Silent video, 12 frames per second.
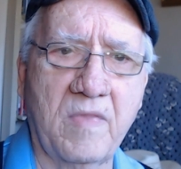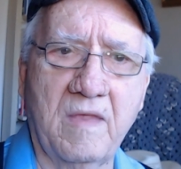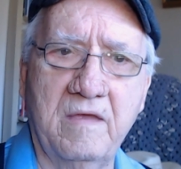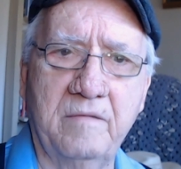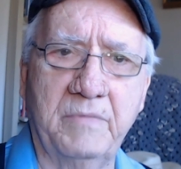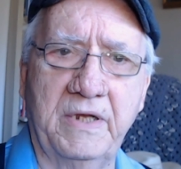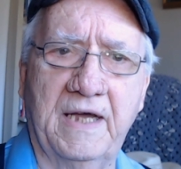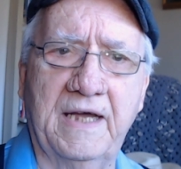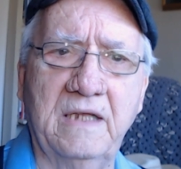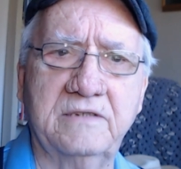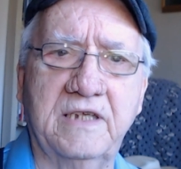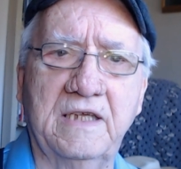But
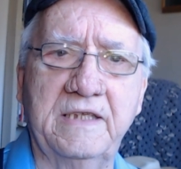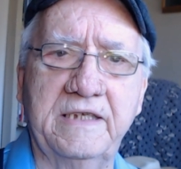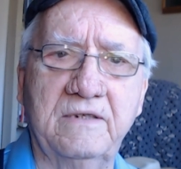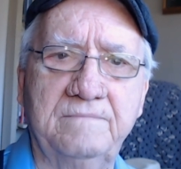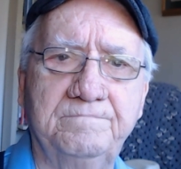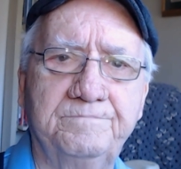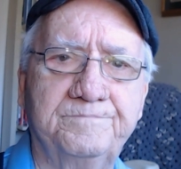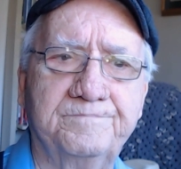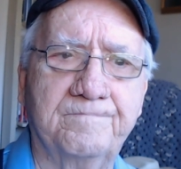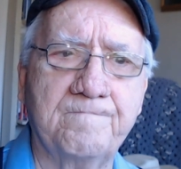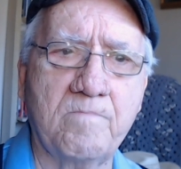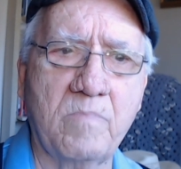I'll tell you,
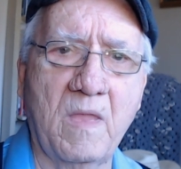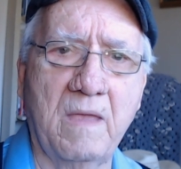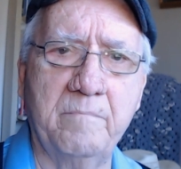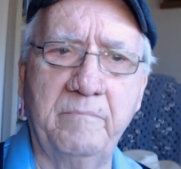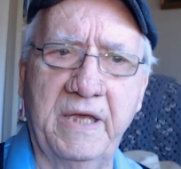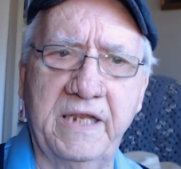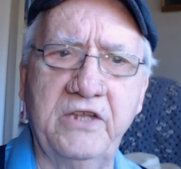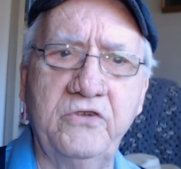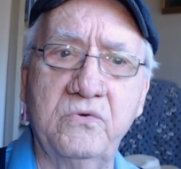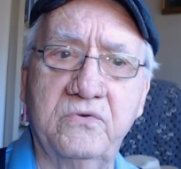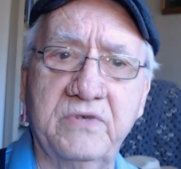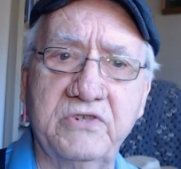many of
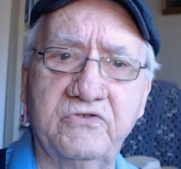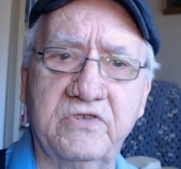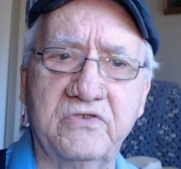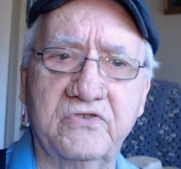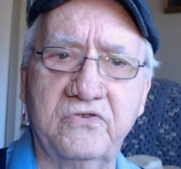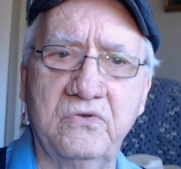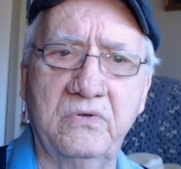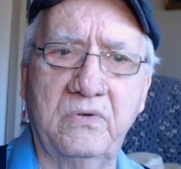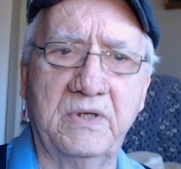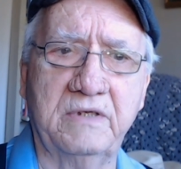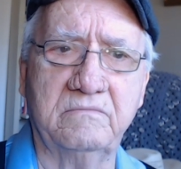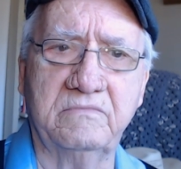you Christians
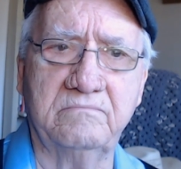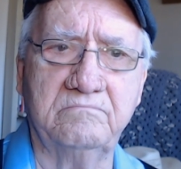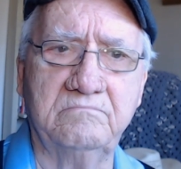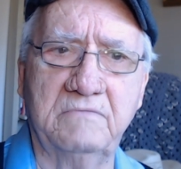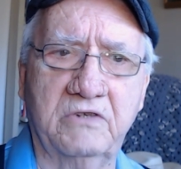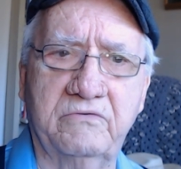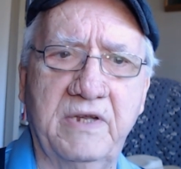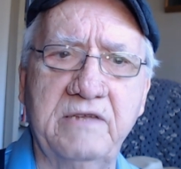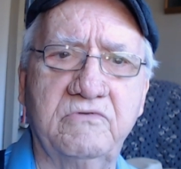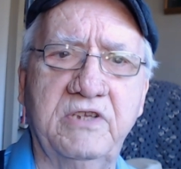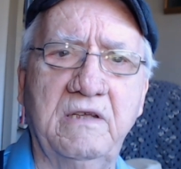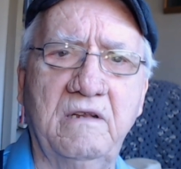do a
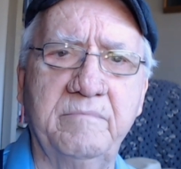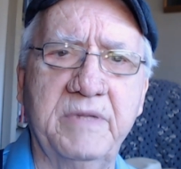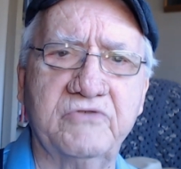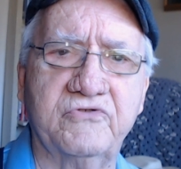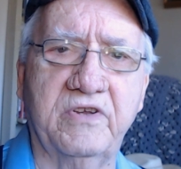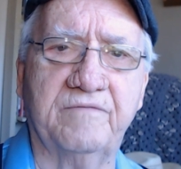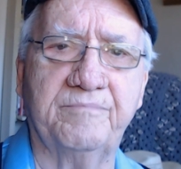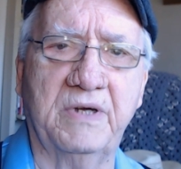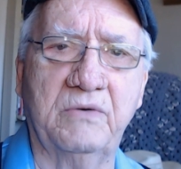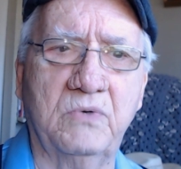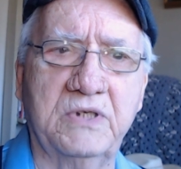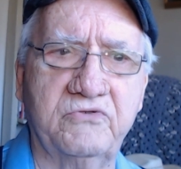great deal of mischief by
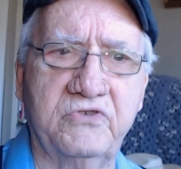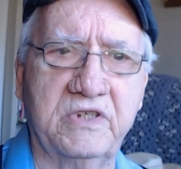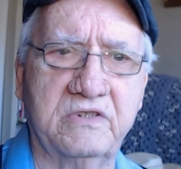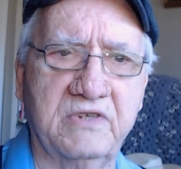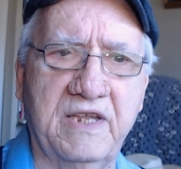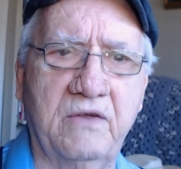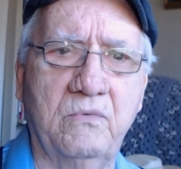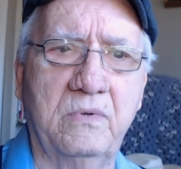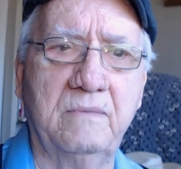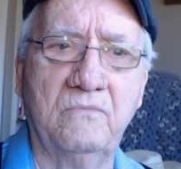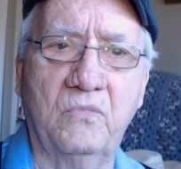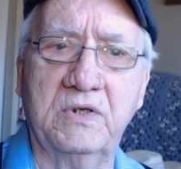what you say
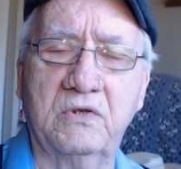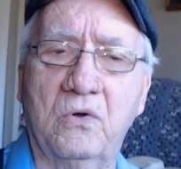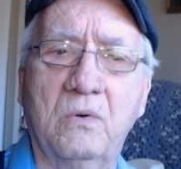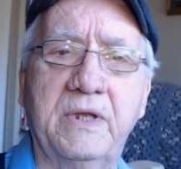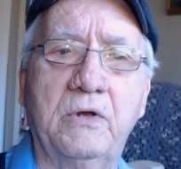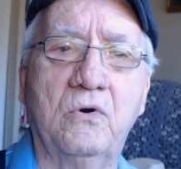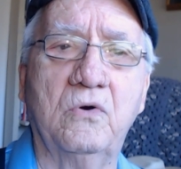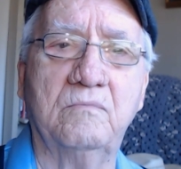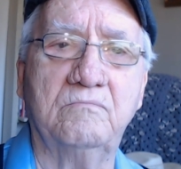when going home.